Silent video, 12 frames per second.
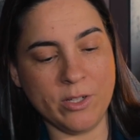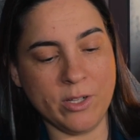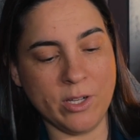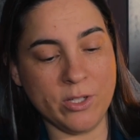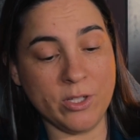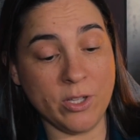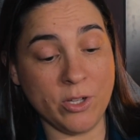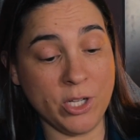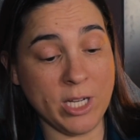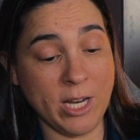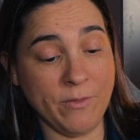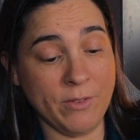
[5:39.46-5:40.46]
so she
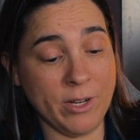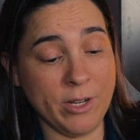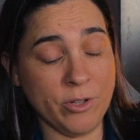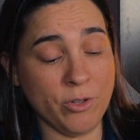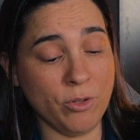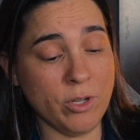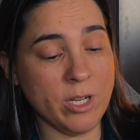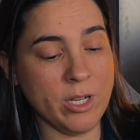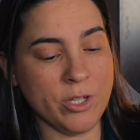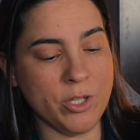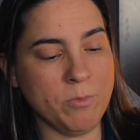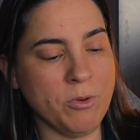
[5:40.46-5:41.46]
could have an initial look at
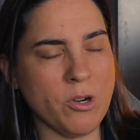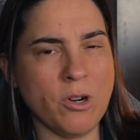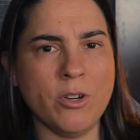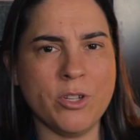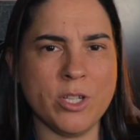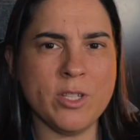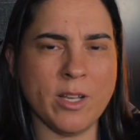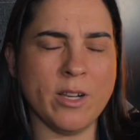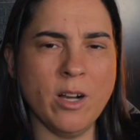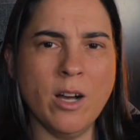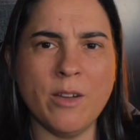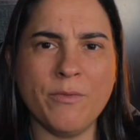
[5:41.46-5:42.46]
it. She put it on and she's like,
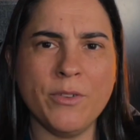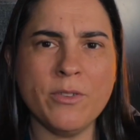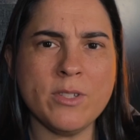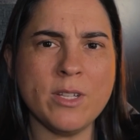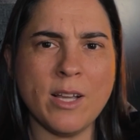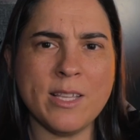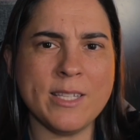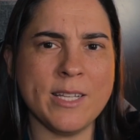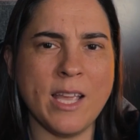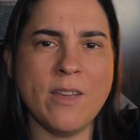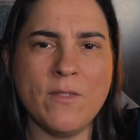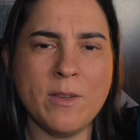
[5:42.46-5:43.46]
oh, it feels nice and
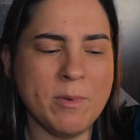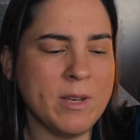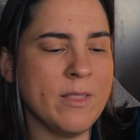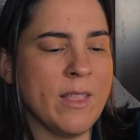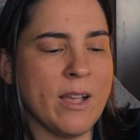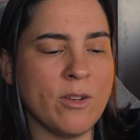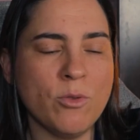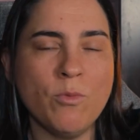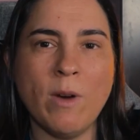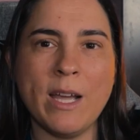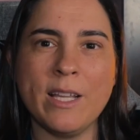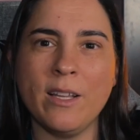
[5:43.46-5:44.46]
heavy, but in that good
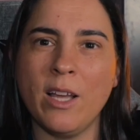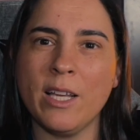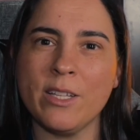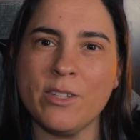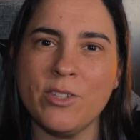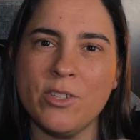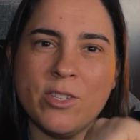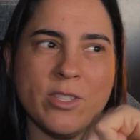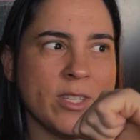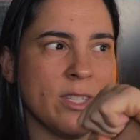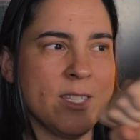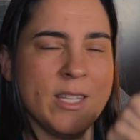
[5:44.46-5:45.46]
way. Like it's
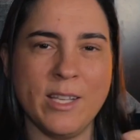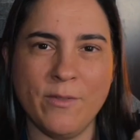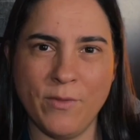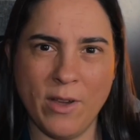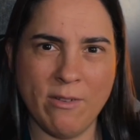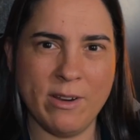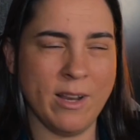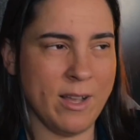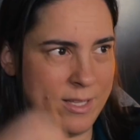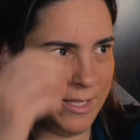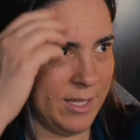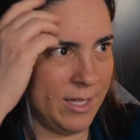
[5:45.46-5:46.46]
just sitting very
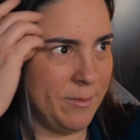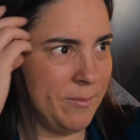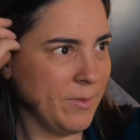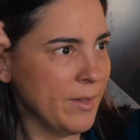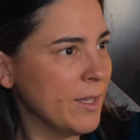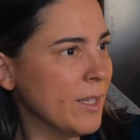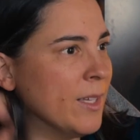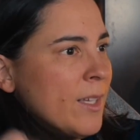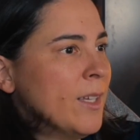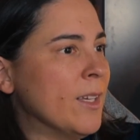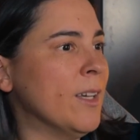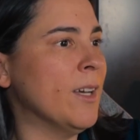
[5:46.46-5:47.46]
nicely.
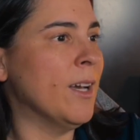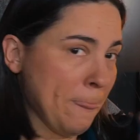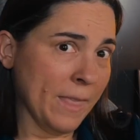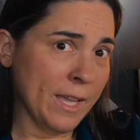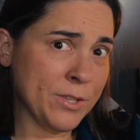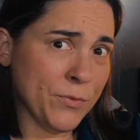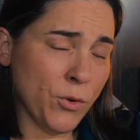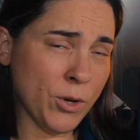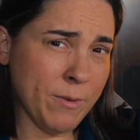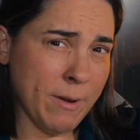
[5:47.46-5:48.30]
It's 41